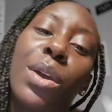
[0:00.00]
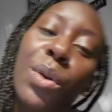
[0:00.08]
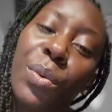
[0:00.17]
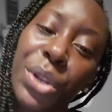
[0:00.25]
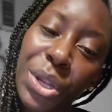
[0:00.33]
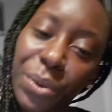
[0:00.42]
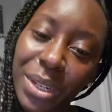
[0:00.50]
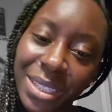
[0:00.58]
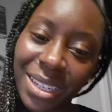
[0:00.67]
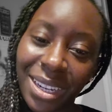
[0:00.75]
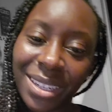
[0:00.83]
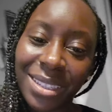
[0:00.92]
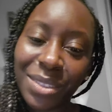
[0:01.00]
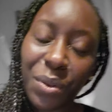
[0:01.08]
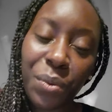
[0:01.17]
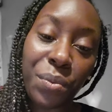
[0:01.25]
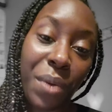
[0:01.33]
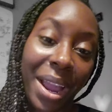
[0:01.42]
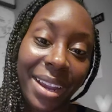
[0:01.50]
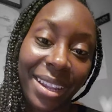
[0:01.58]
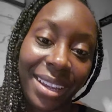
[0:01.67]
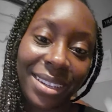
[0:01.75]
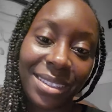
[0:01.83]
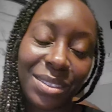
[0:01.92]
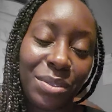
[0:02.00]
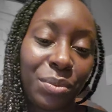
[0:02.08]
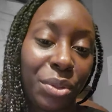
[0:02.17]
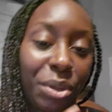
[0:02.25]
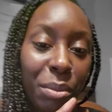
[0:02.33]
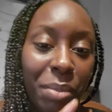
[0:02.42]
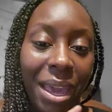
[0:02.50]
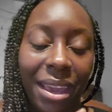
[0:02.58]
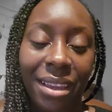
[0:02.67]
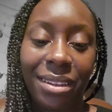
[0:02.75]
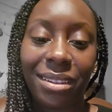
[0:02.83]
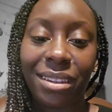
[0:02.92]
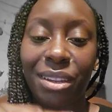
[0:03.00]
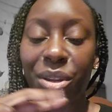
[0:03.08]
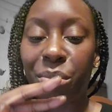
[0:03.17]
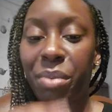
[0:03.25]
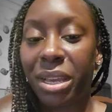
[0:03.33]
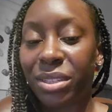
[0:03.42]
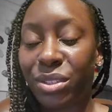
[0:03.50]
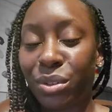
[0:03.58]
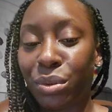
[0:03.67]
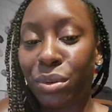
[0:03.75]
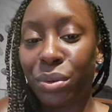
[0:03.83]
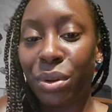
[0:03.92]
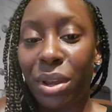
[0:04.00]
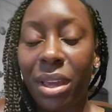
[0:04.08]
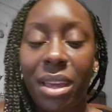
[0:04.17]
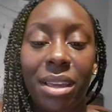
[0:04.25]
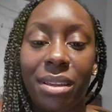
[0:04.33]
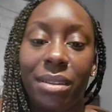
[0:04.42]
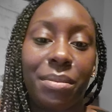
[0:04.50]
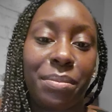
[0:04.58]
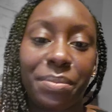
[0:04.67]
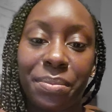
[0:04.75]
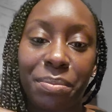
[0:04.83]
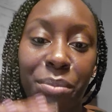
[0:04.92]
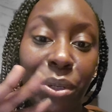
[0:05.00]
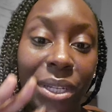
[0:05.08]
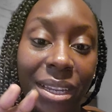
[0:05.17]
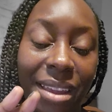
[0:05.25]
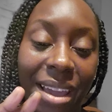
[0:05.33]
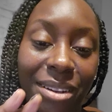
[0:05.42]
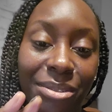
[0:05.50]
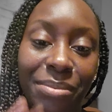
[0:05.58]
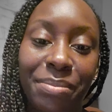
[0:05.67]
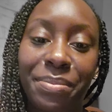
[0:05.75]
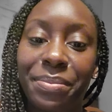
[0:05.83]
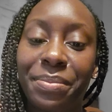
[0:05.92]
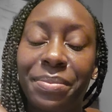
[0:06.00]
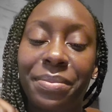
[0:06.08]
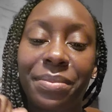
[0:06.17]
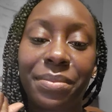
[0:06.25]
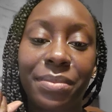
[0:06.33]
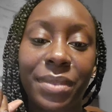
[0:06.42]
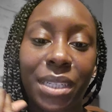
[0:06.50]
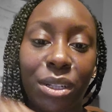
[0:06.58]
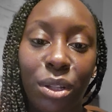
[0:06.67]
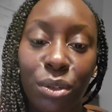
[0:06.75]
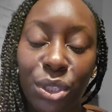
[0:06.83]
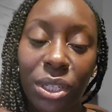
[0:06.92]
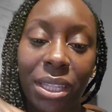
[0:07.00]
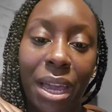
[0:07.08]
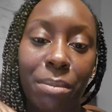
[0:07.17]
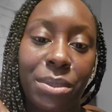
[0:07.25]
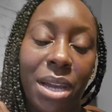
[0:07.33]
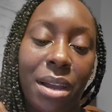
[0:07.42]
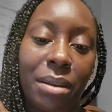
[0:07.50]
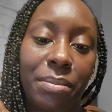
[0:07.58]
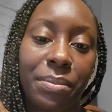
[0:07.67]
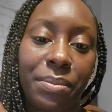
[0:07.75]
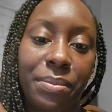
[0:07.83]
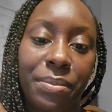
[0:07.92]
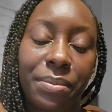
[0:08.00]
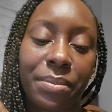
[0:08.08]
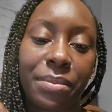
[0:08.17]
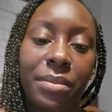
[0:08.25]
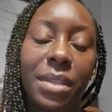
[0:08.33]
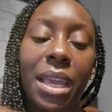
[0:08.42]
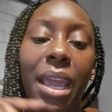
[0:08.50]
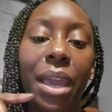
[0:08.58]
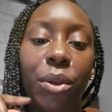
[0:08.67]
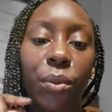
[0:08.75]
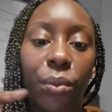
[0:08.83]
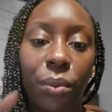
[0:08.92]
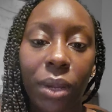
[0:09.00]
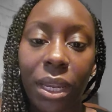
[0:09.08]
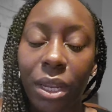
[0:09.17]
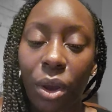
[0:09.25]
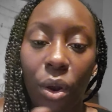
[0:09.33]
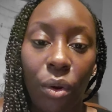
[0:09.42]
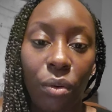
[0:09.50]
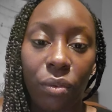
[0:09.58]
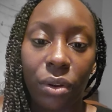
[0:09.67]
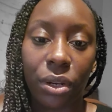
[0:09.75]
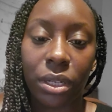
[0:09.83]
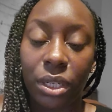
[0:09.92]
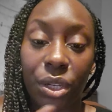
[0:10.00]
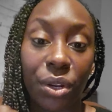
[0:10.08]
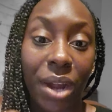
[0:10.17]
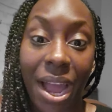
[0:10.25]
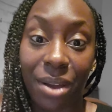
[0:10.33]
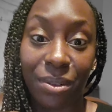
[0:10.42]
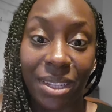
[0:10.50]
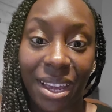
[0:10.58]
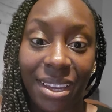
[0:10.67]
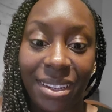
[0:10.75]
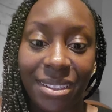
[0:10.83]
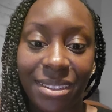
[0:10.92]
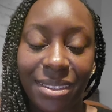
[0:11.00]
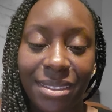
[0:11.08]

When you are done writing with your pen, your pencil, put it down, close your laptop, and read over your outline.